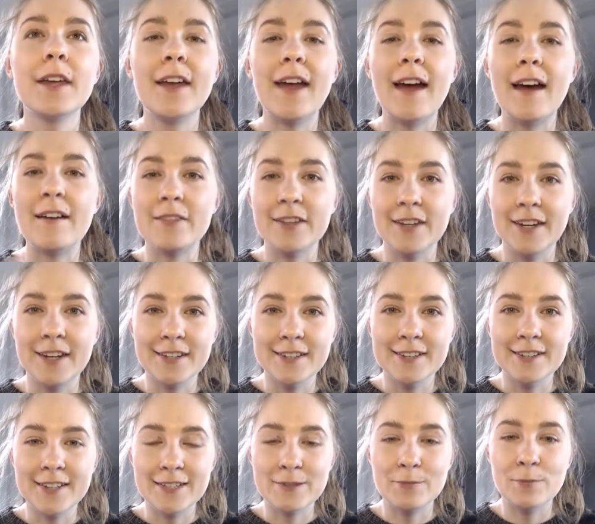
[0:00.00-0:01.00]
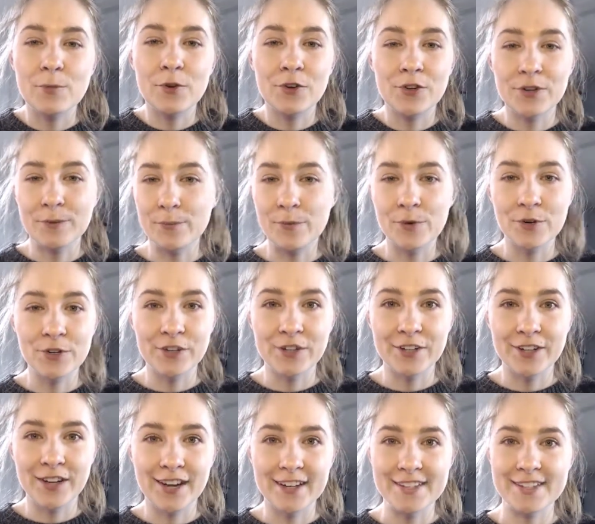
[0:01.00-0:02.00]
evidence. That's more and more
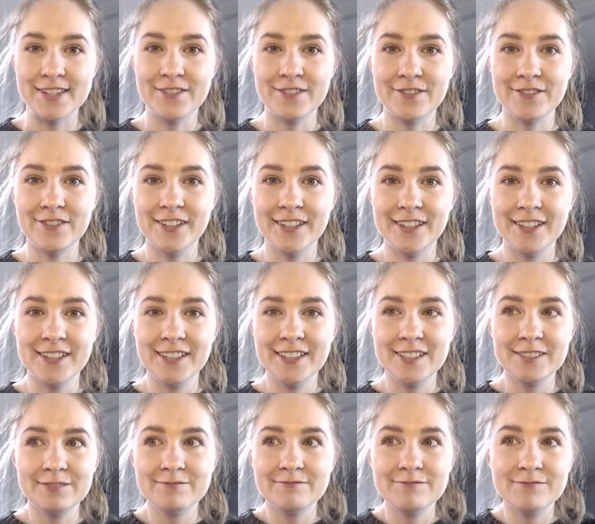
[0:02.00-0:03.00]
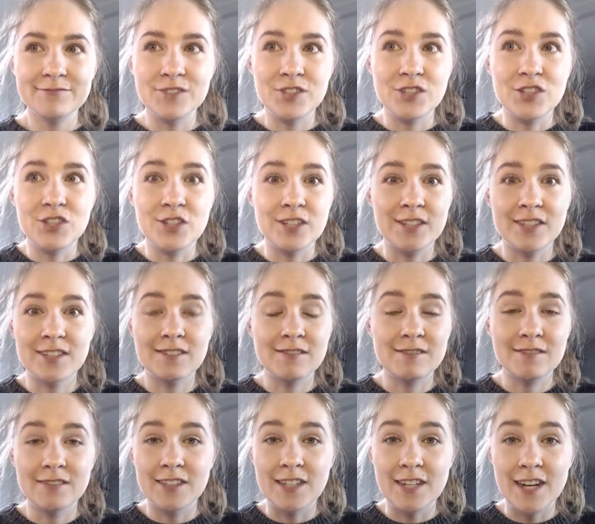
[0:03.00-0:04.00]
kind of just
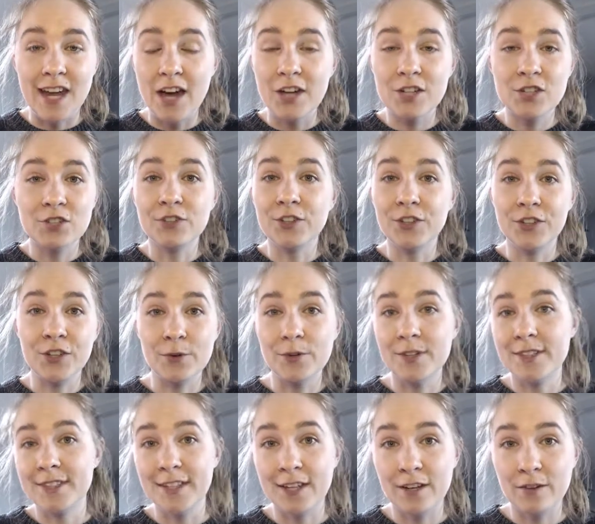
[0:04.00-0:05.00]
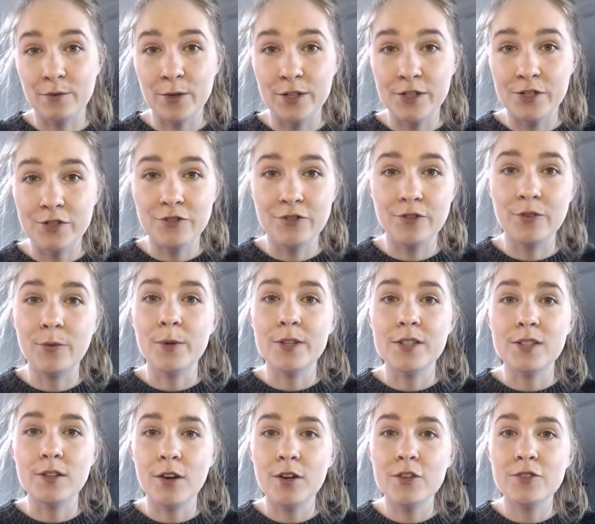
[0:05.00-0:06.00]
natural noticing of what's true and
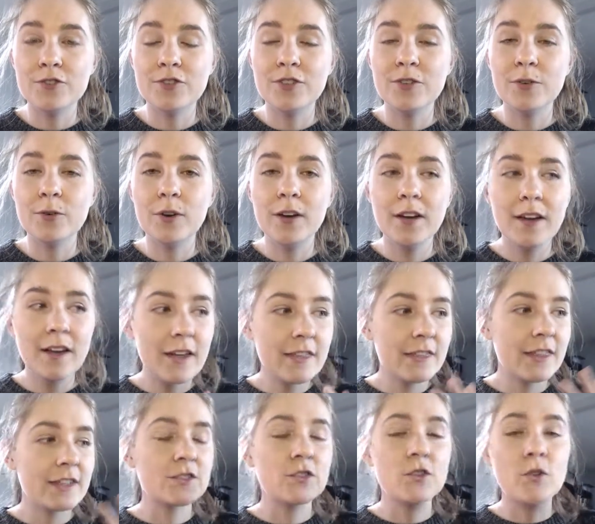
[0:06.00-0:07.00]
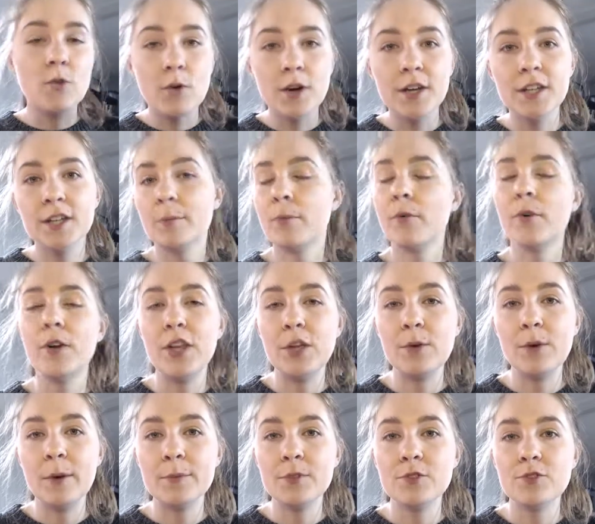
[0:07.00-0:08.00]
what's not true. That's going to point you
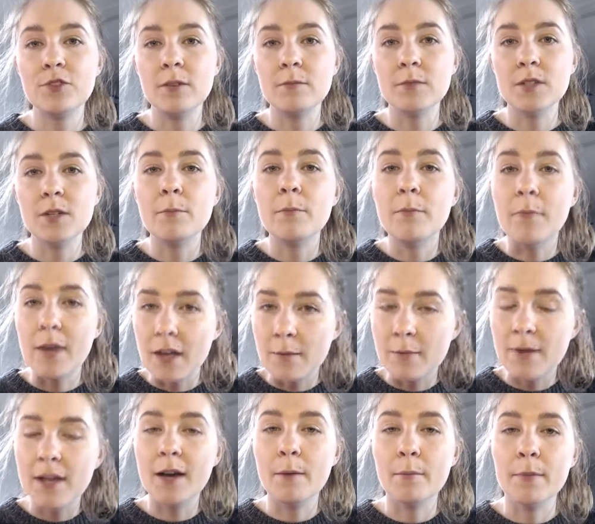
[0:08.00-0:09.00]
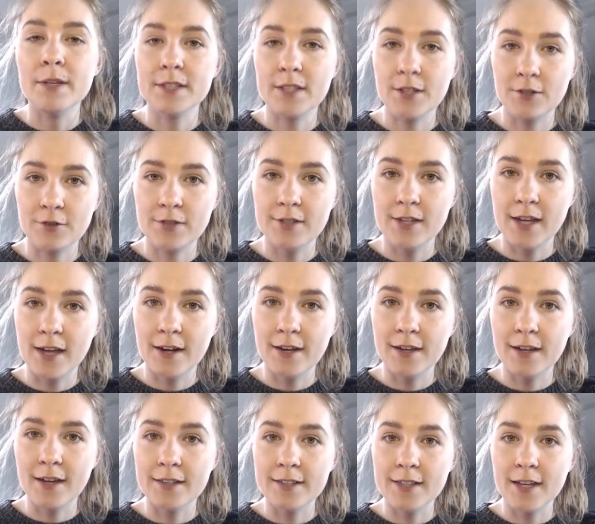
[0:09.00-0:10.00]
upstream to maybe I'm
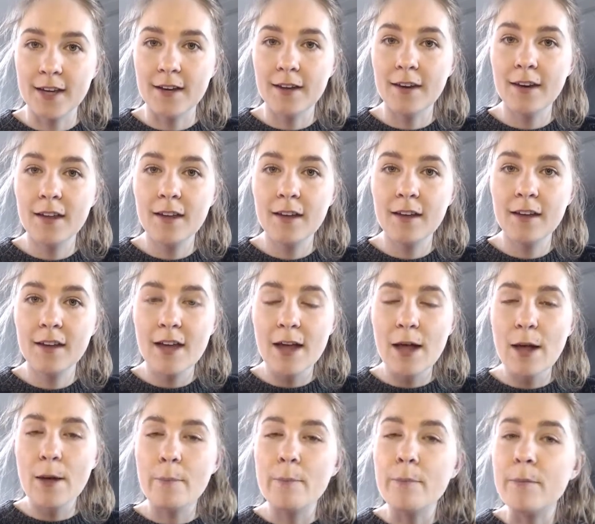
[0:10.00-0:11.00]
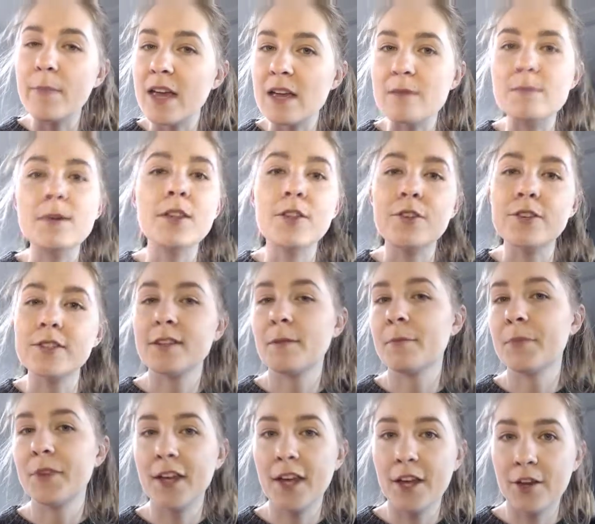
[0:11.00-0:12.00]
misunderstanding anxiety. Maybe there's
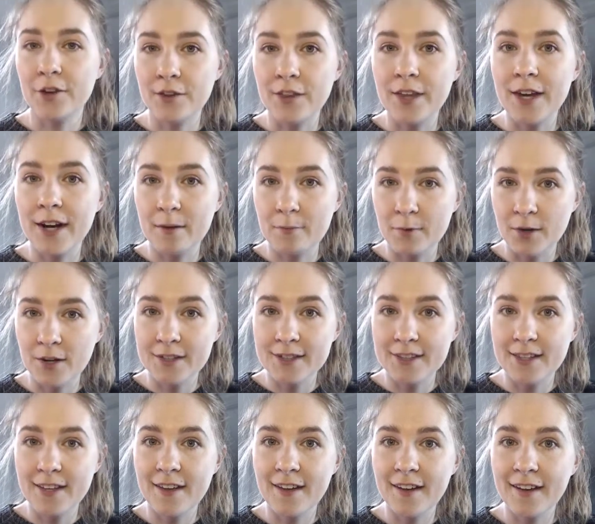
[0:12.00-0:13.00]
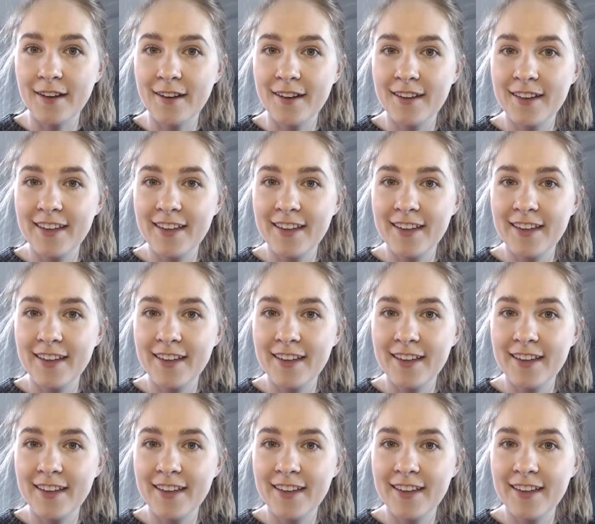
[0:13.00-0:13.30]
something here that I'm not seeing.